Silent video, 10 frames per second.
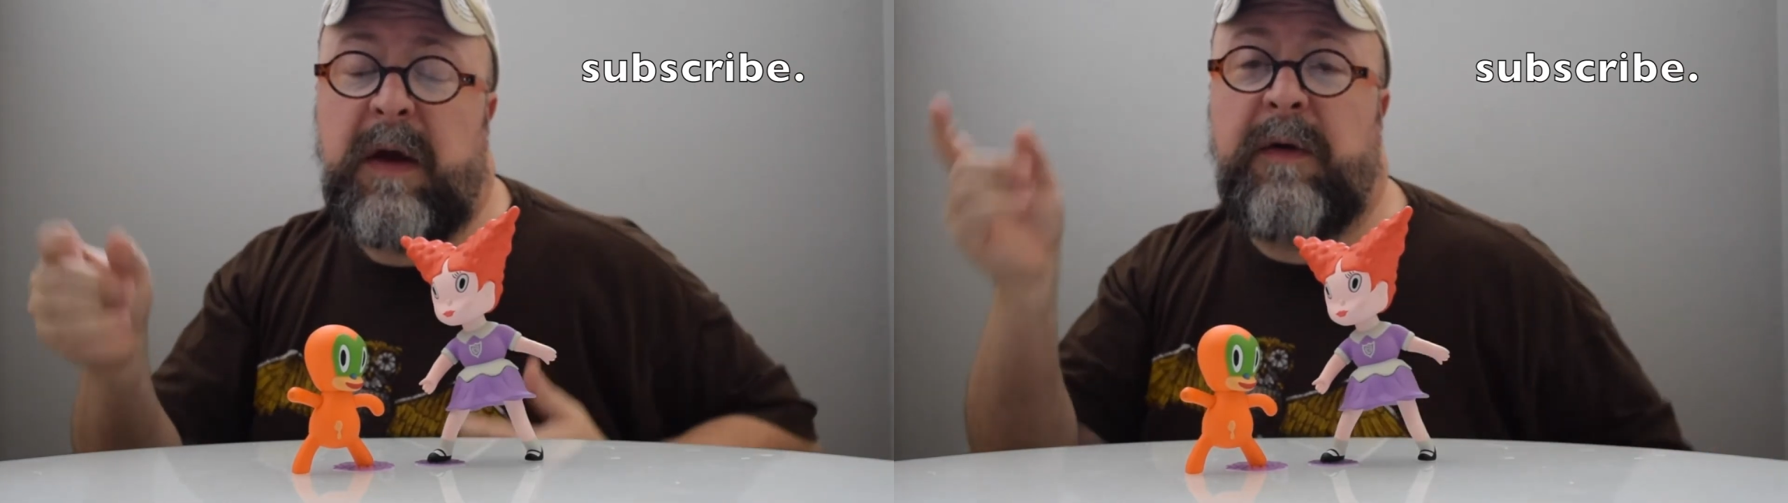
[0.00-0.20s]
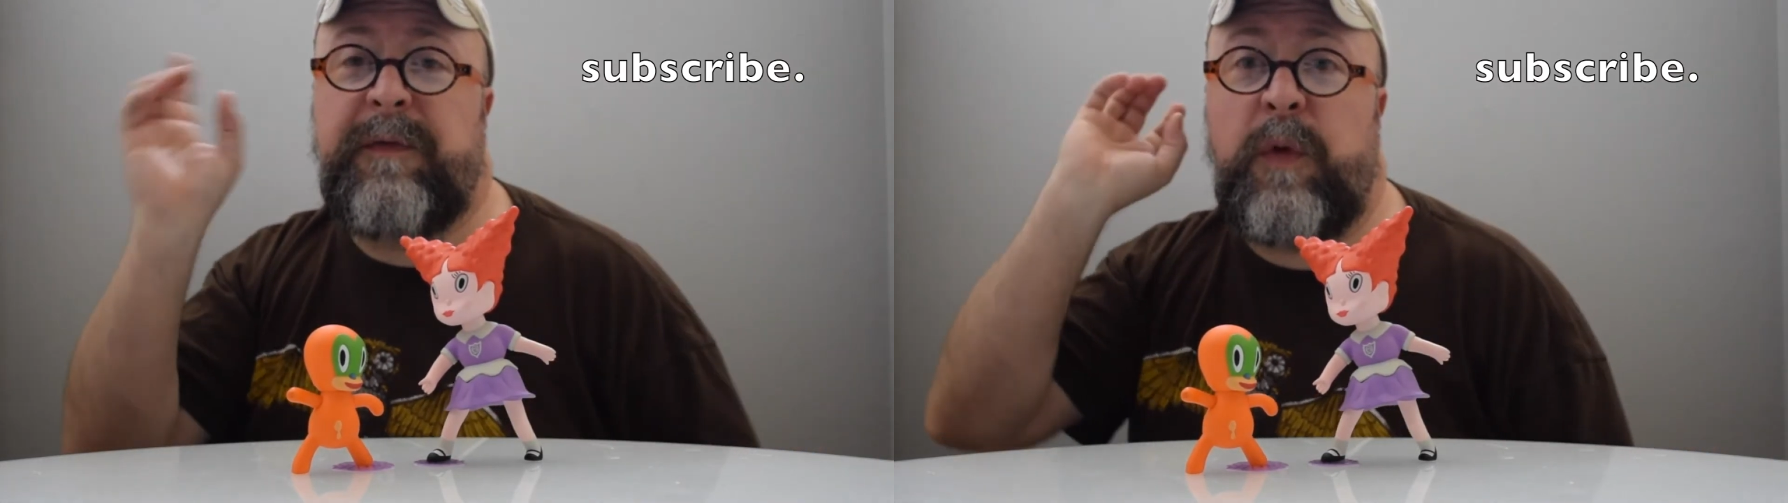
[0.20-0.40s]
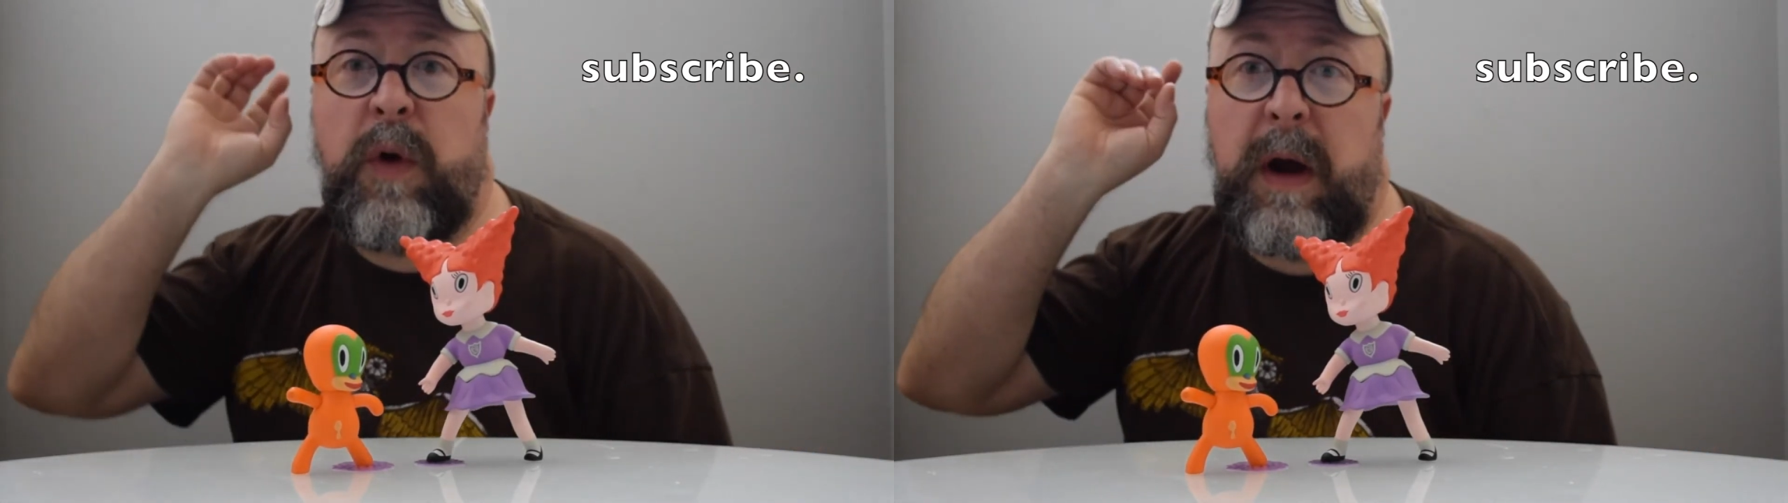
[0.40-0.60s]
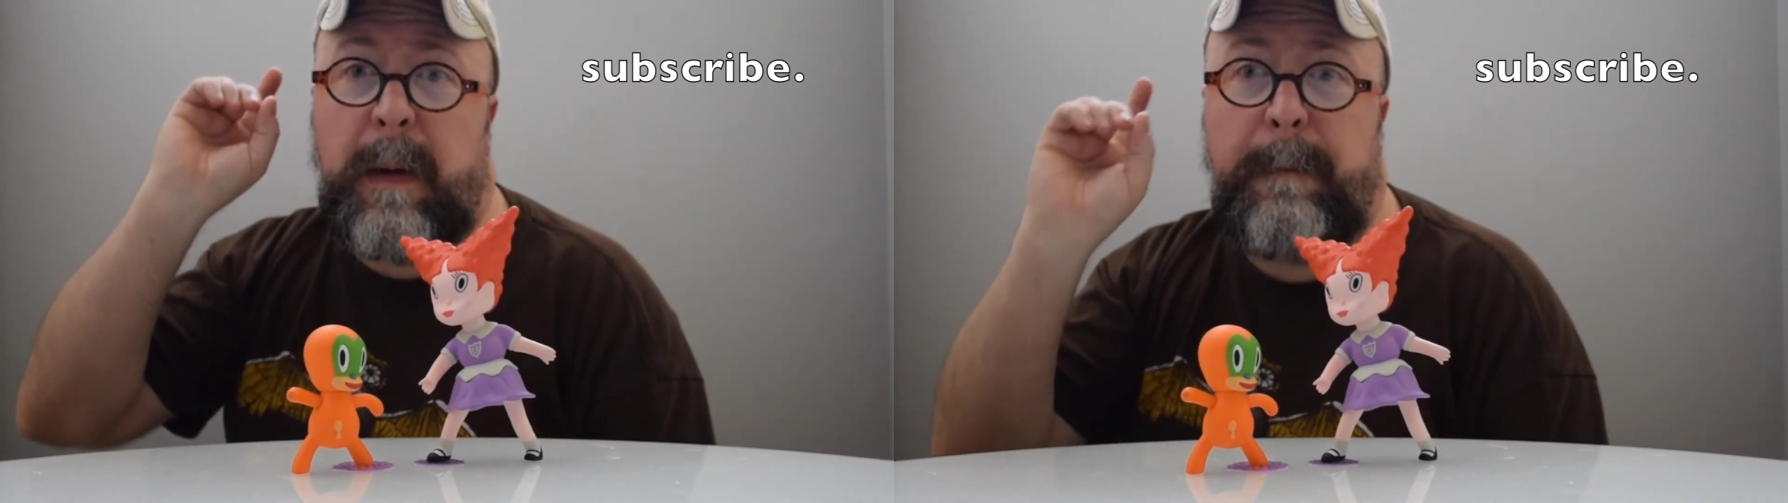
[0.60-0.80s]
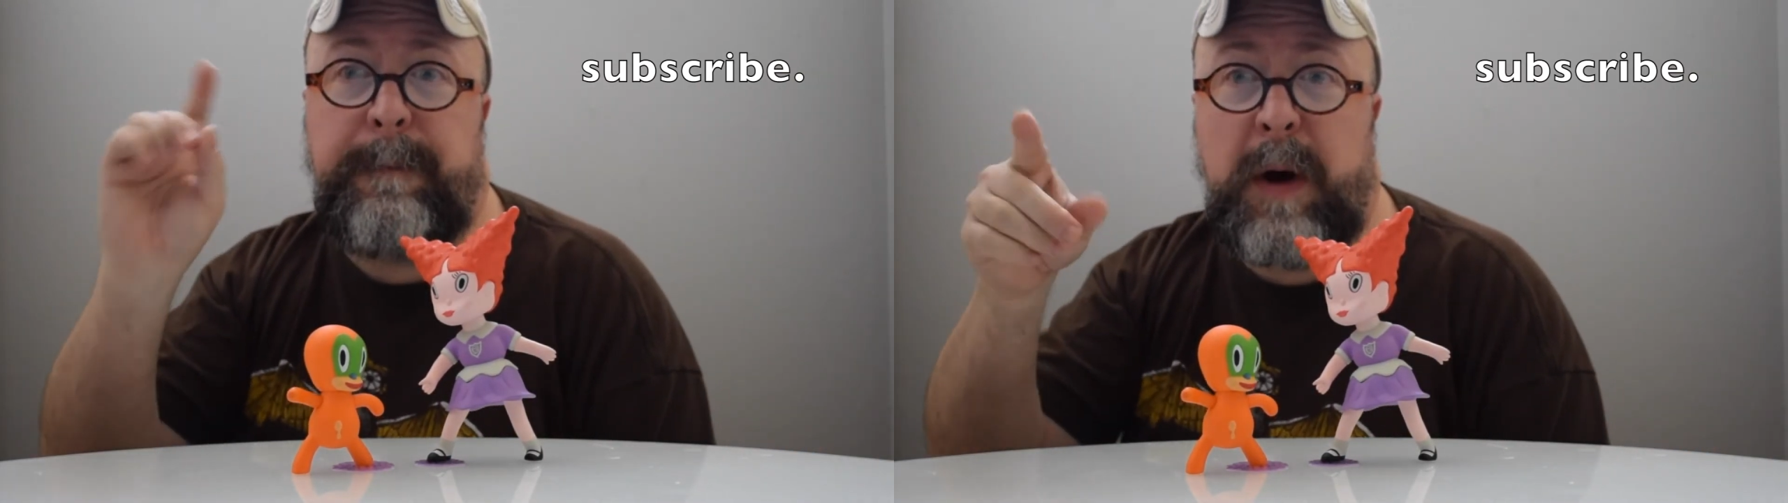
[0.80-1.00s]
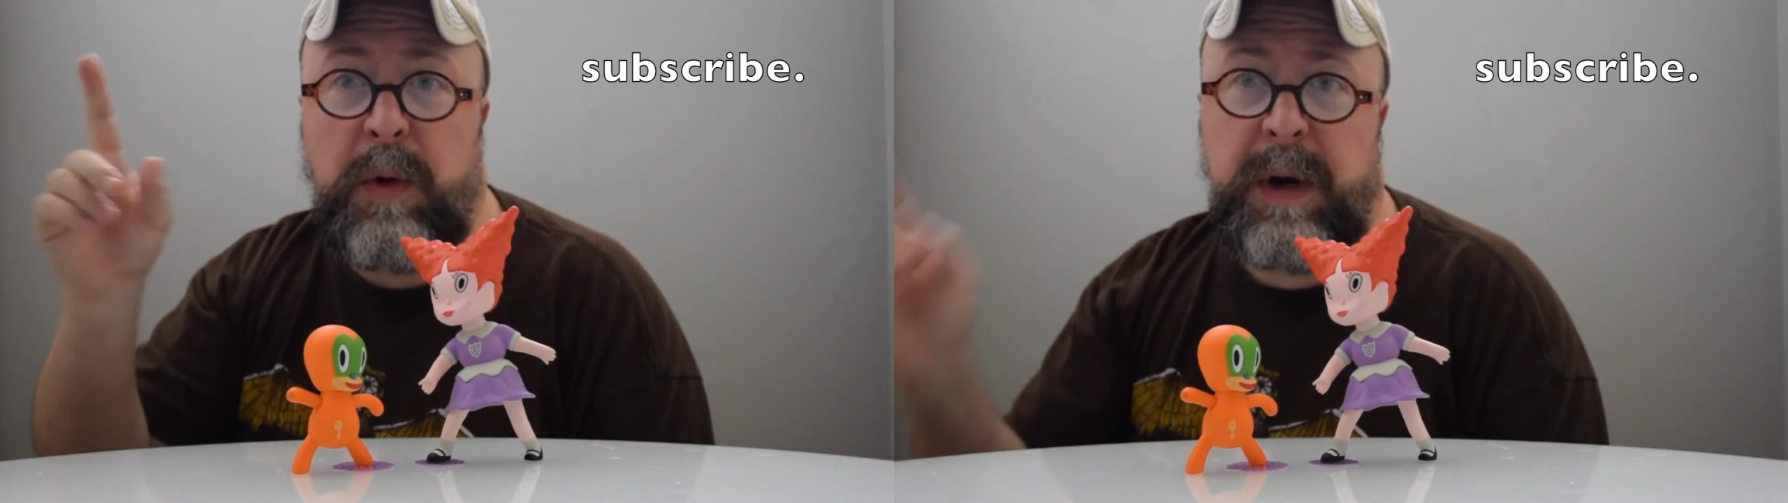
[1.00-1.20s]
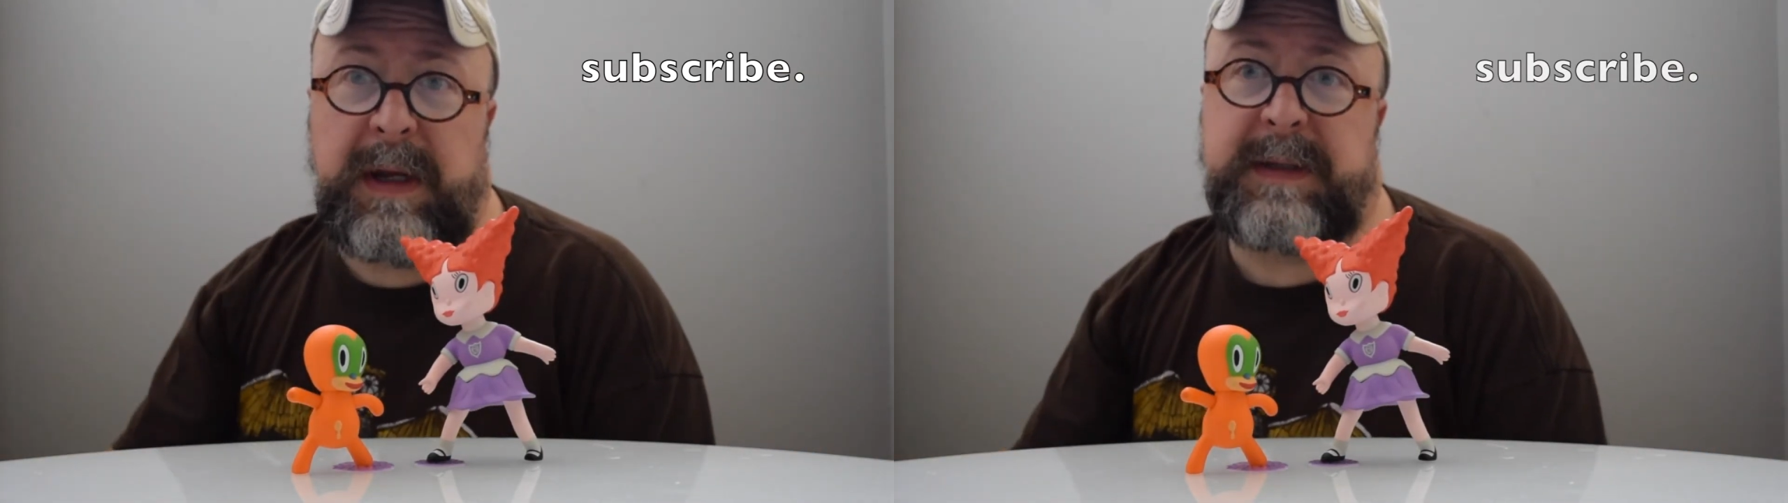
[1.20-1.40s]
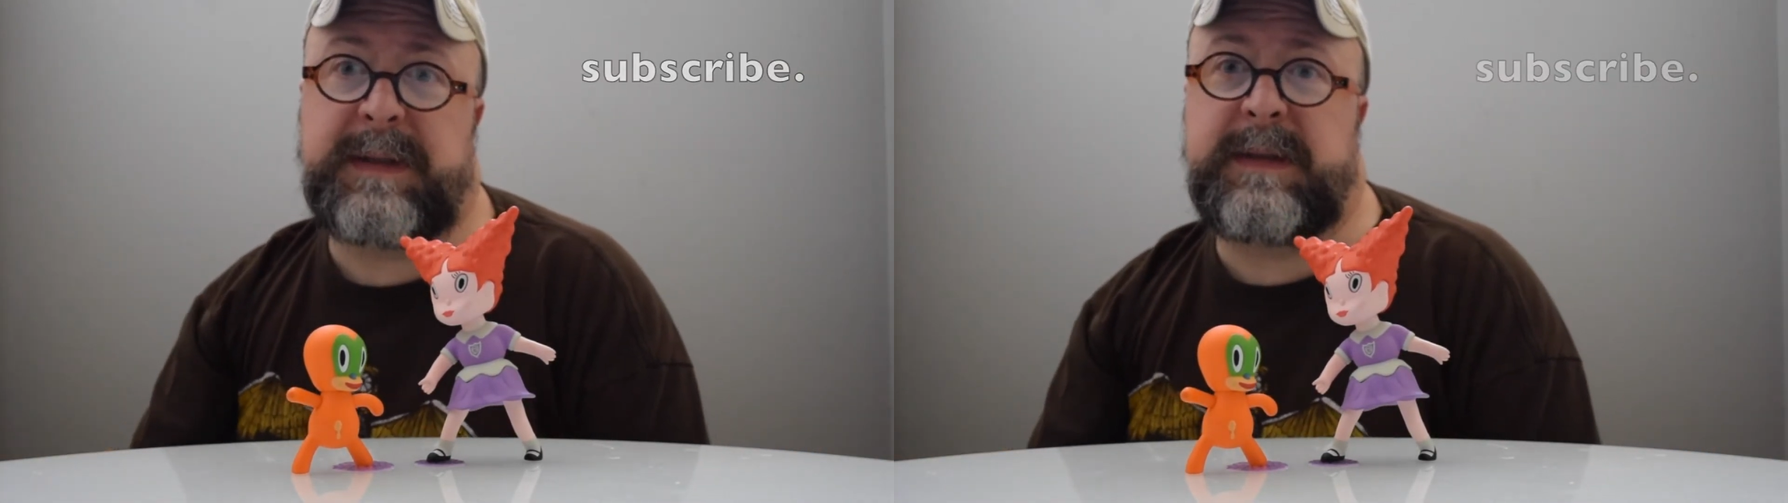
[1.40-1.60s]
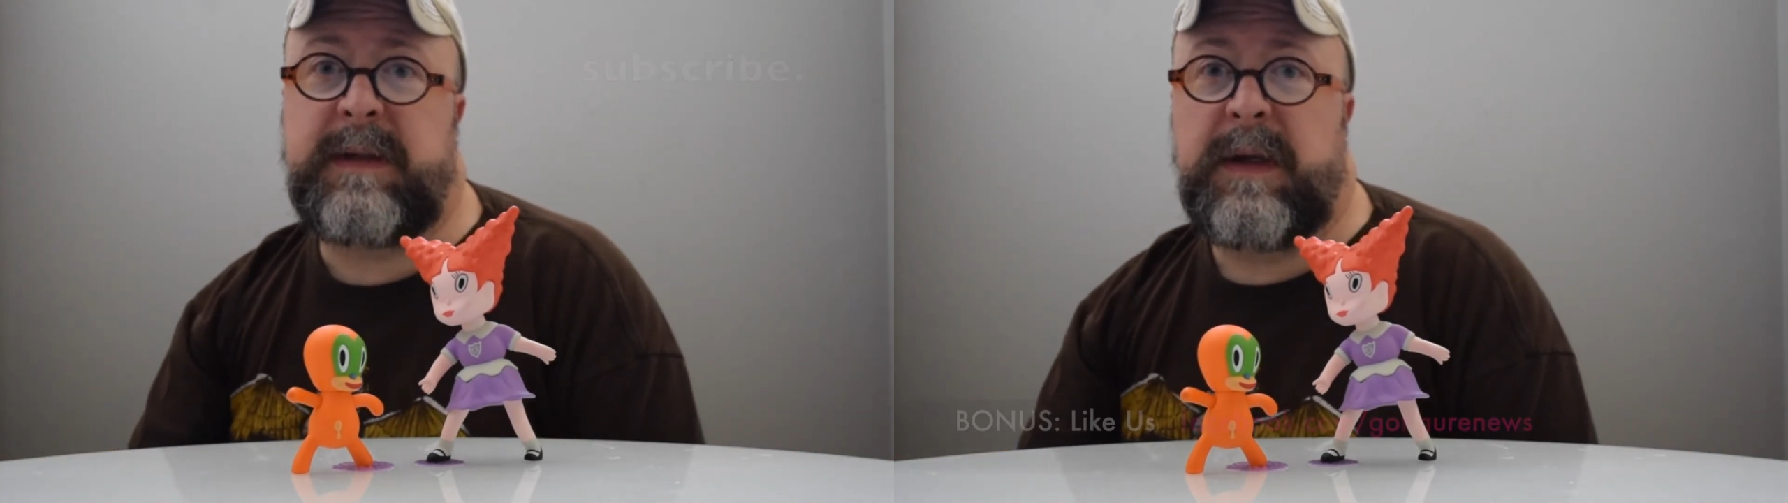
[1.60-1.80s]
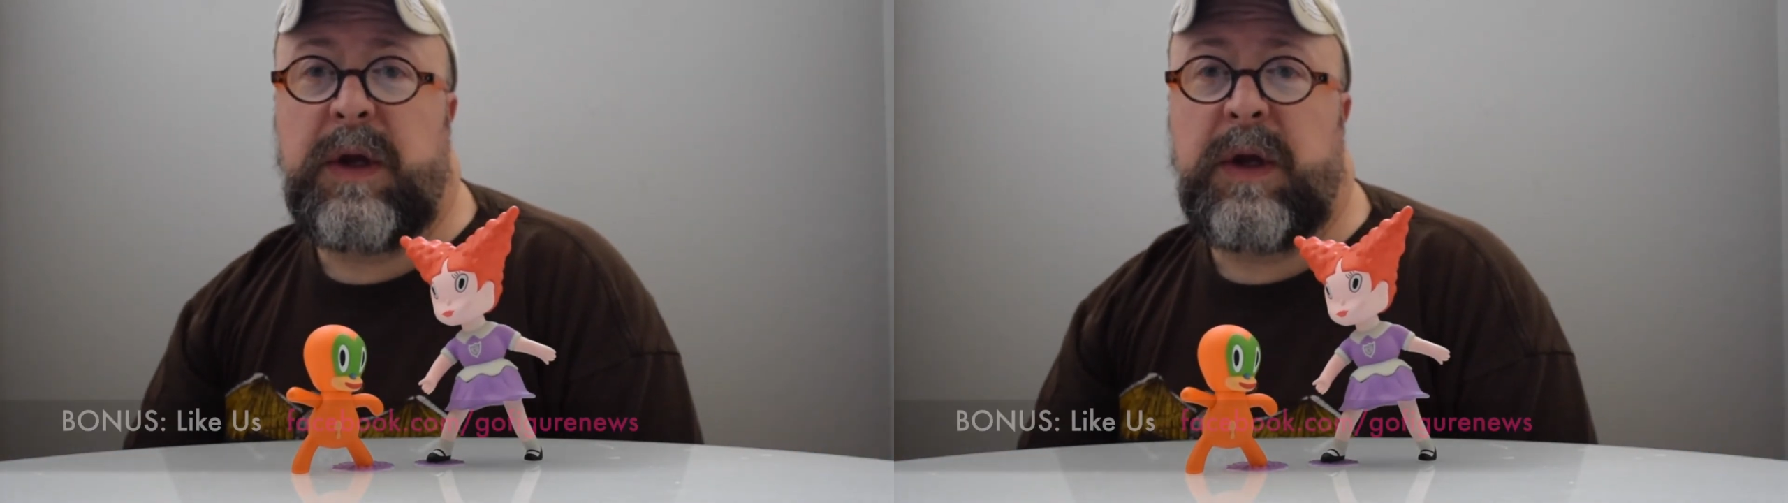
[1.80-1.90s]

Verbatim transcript: For a bonus,